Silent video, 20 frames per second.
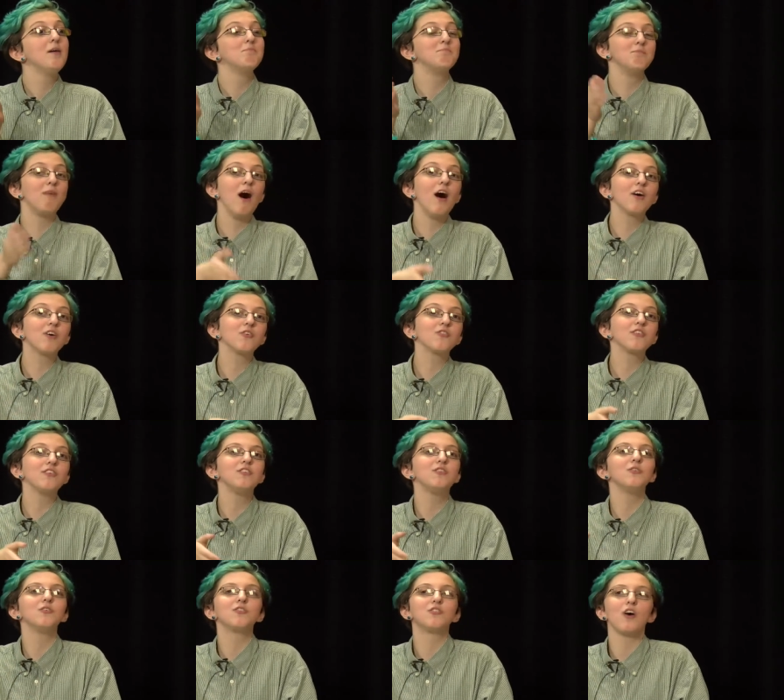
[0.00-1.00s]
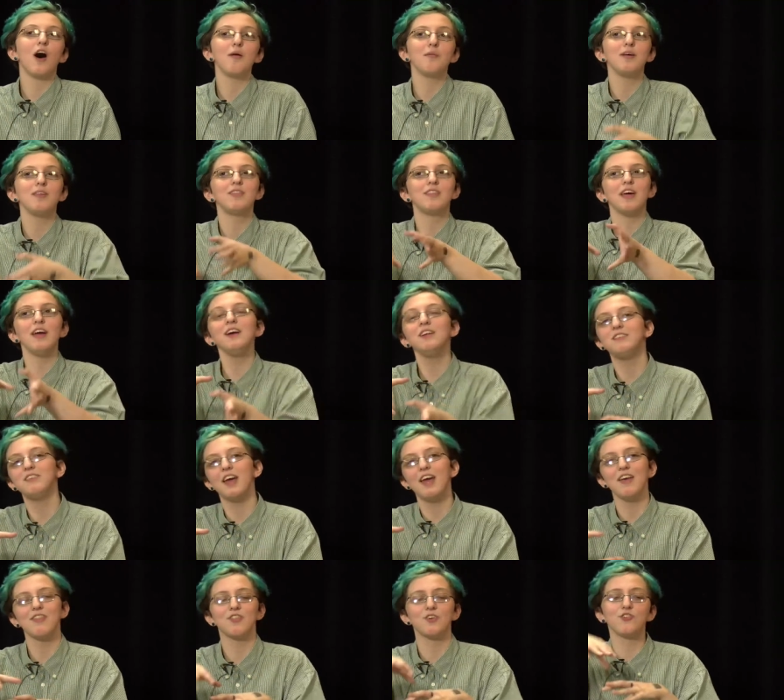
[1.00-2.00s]
Mako's into Asami. They
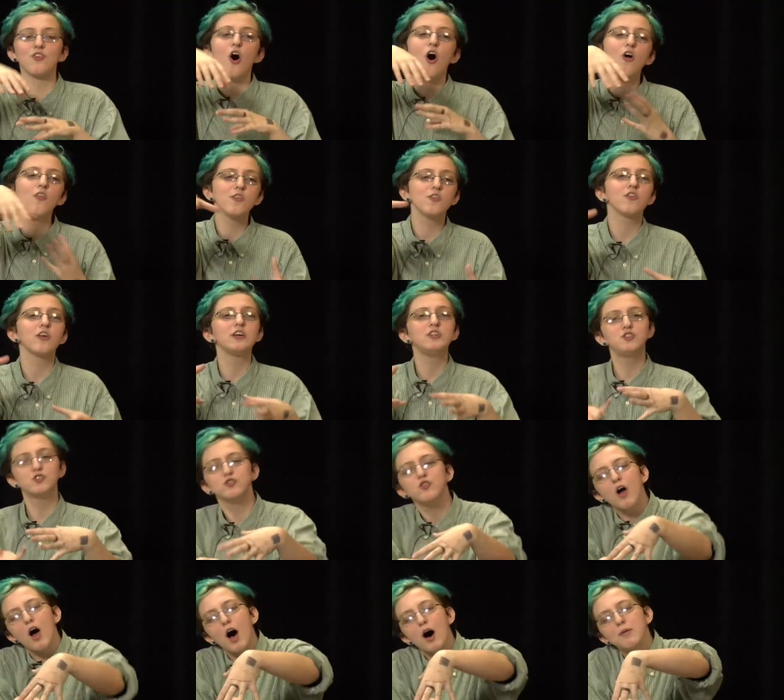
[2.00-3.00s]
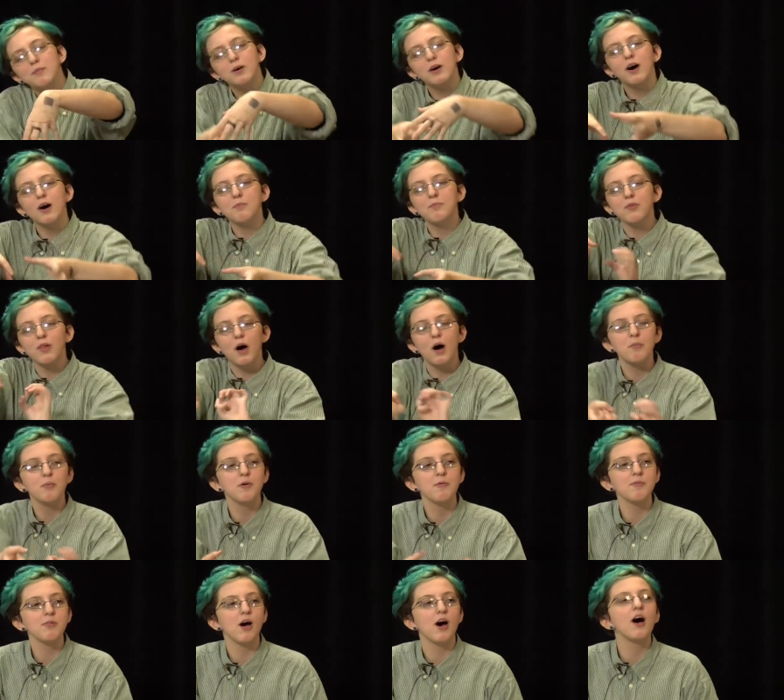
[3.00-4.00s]
date. There's all like this like drama, drama, blah
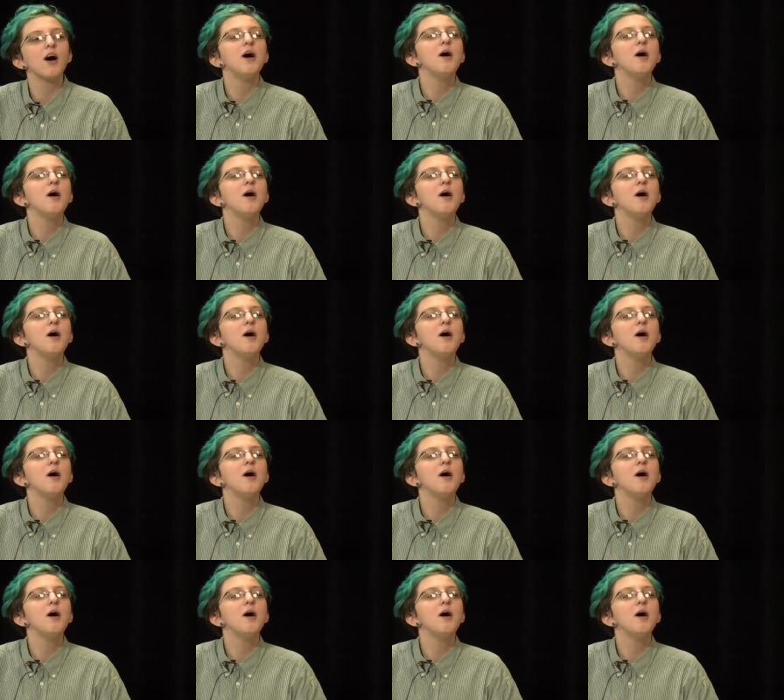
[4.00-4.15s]
blah blah.